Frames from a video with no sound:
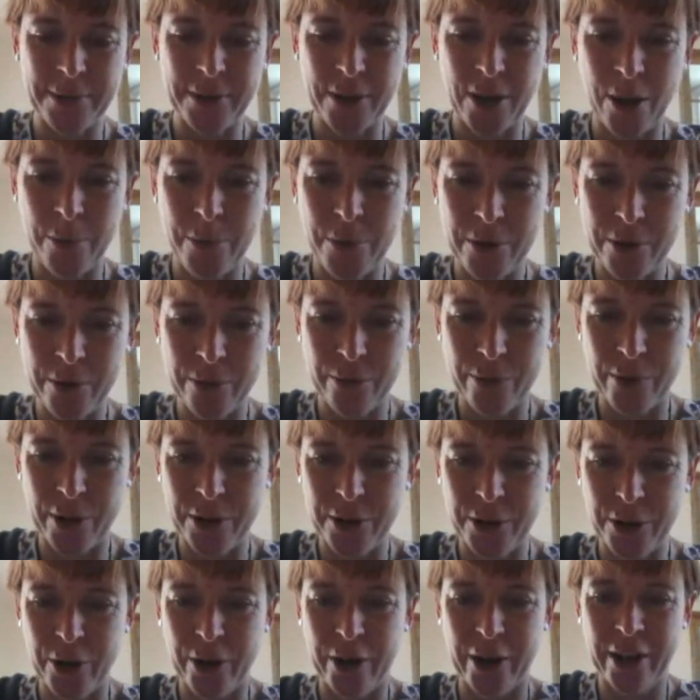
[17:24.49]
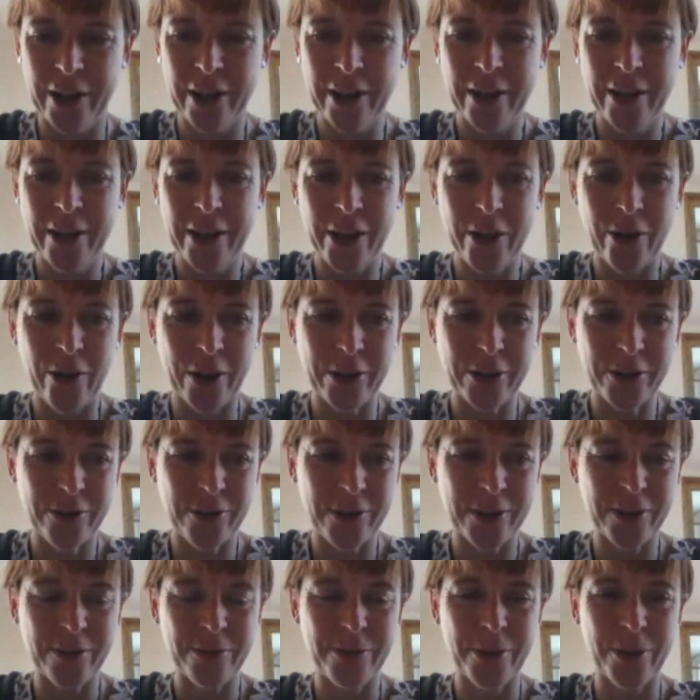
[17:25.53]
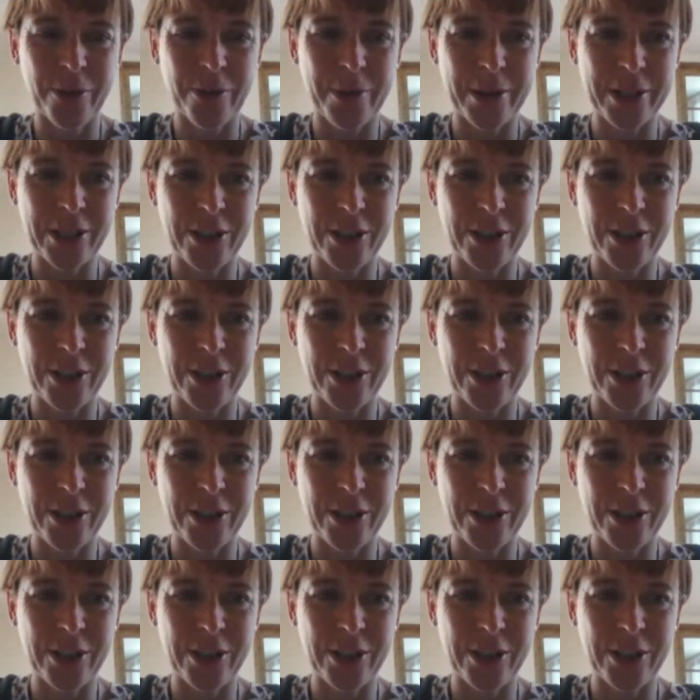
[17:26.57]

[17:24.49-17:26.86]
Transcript: you can find you're answering the wrong question,